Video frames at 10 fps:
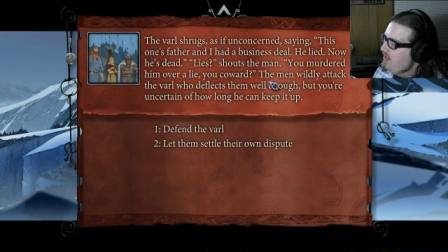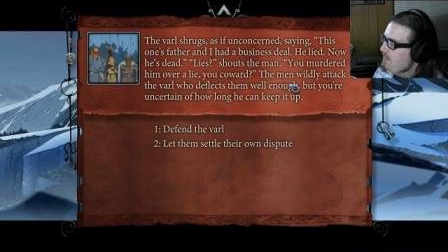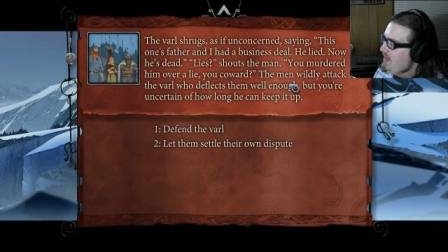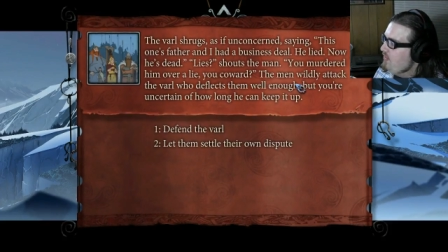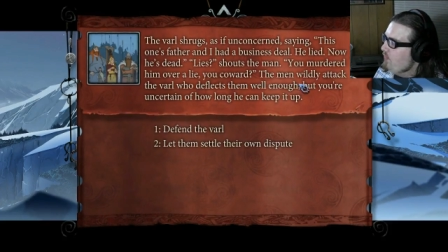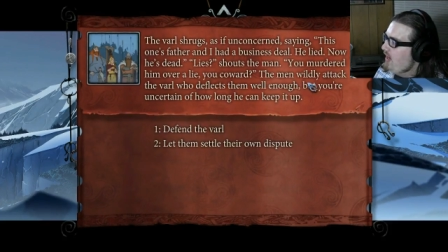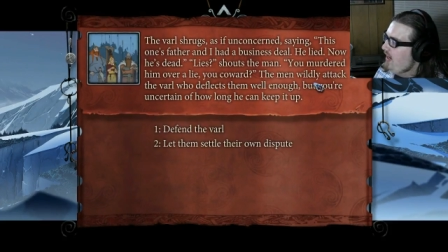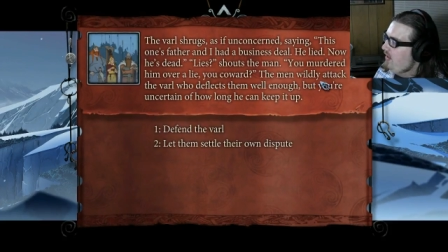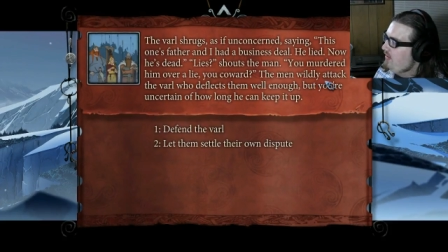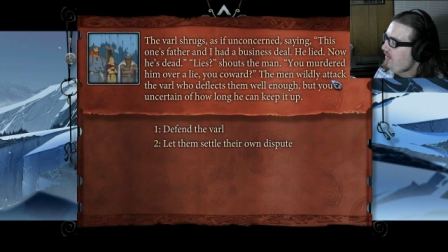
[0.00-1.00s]
The men
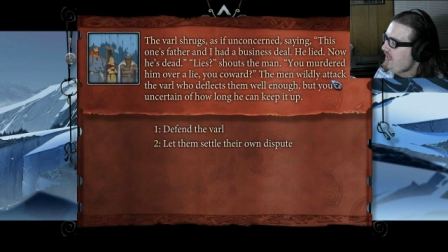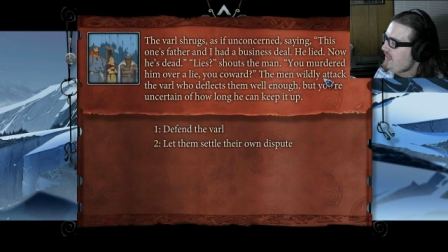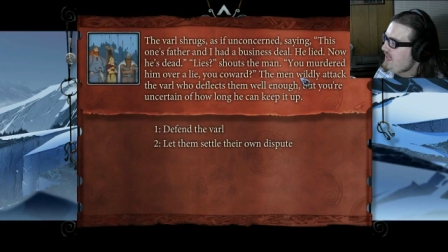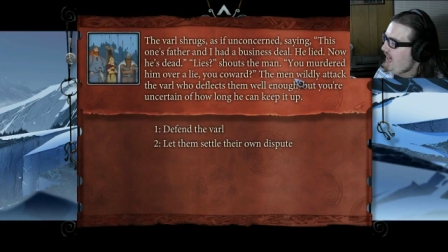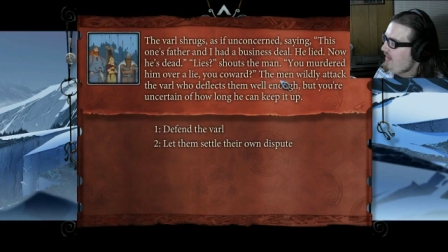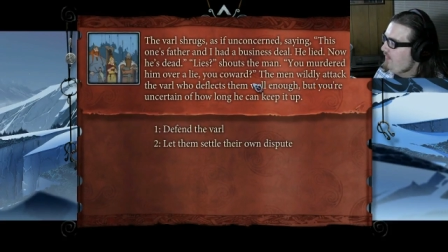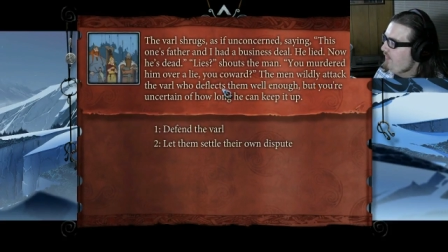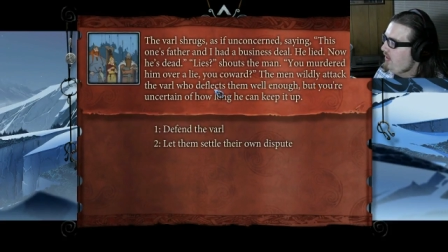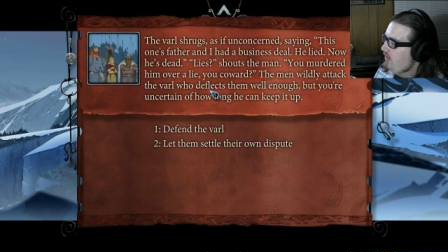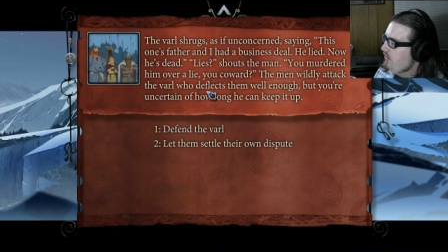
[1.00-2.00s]
wildly attack the
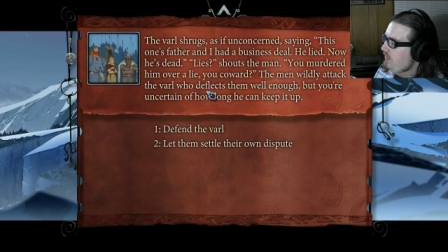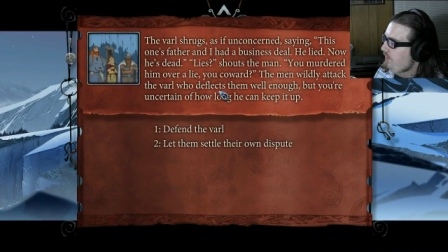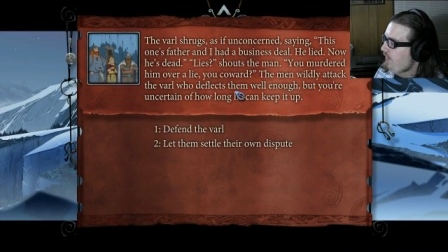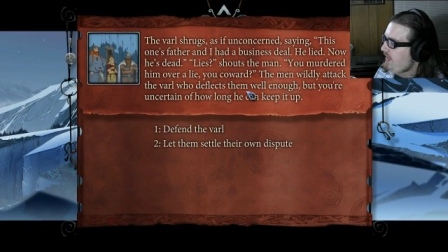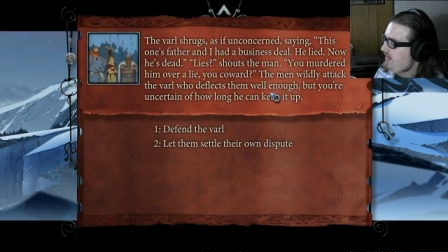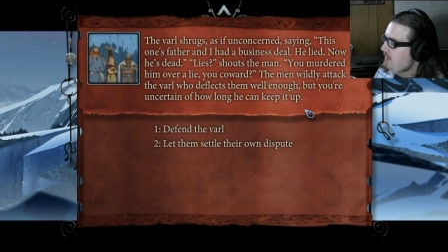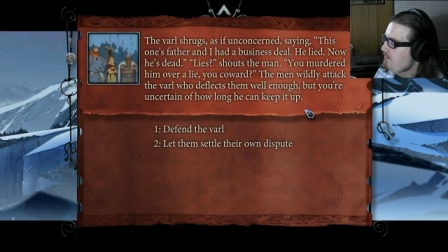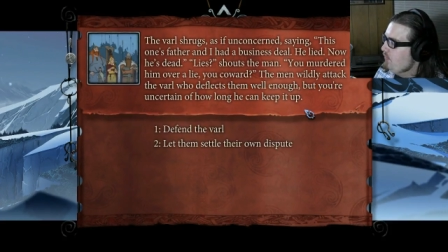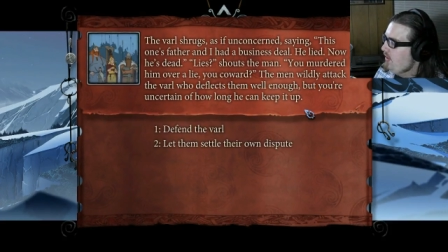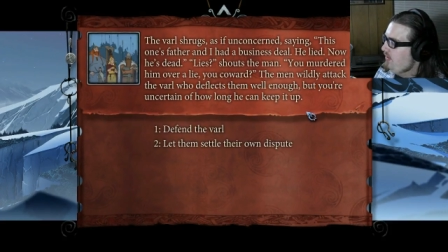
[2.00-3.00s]
Varl, who deflect
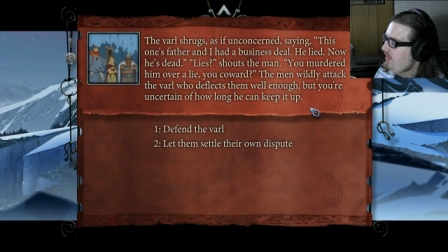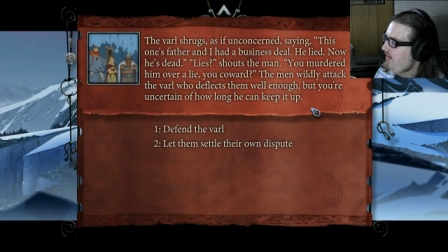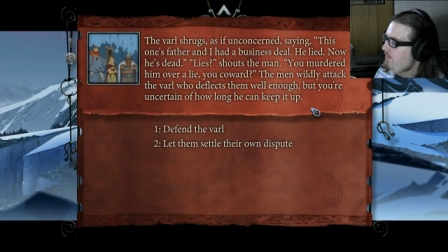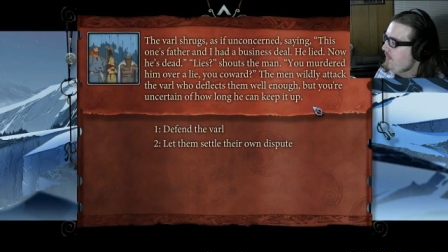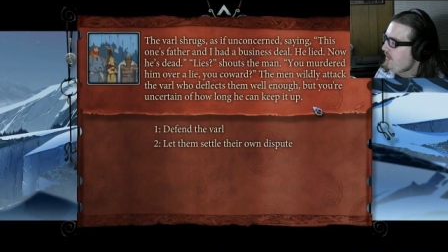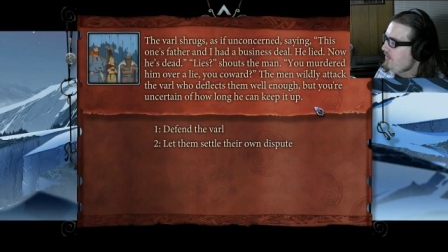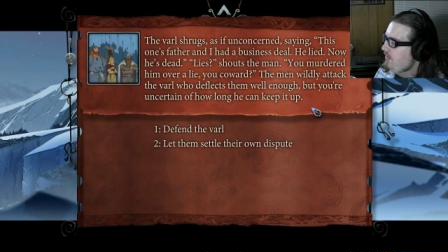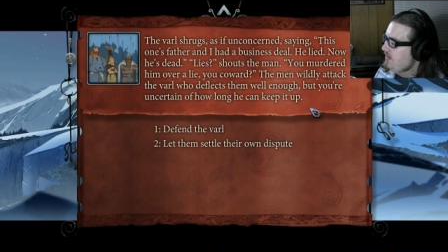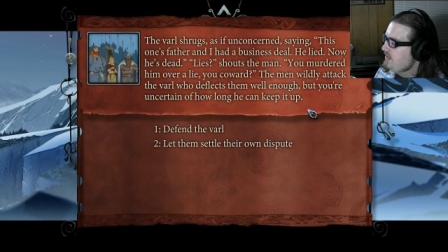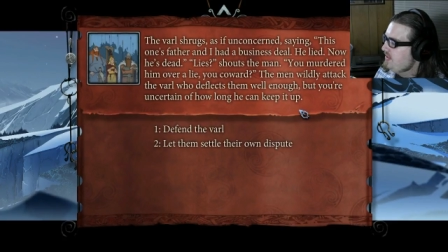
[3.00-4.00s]
them well enough, but
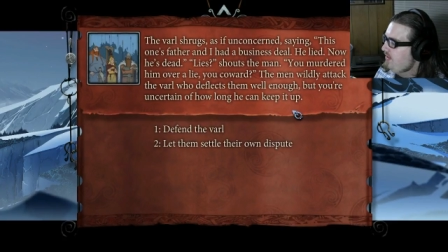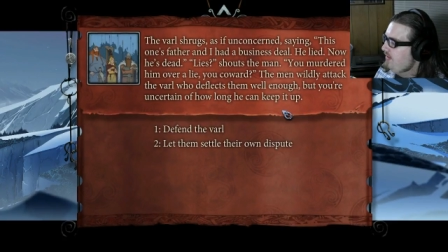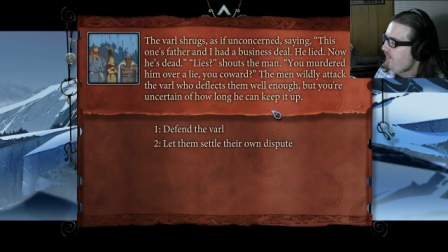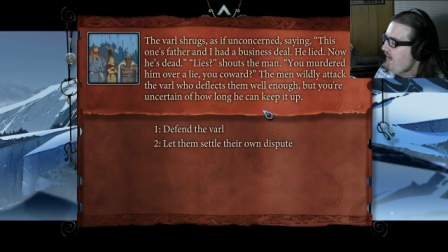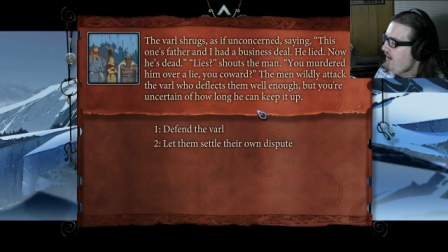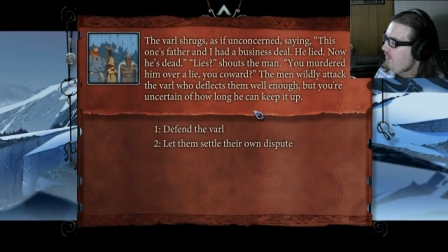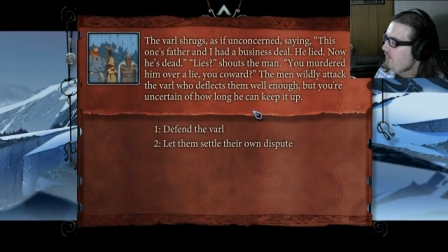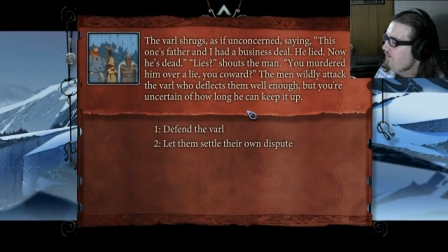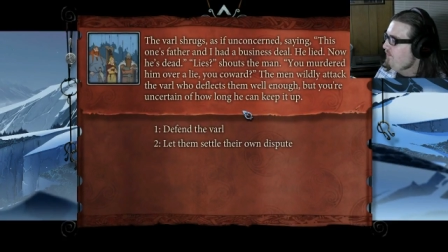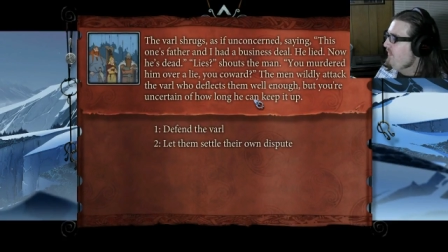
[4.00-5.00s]
you're uncertain of
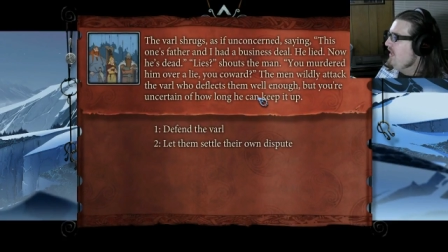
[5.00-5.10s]
how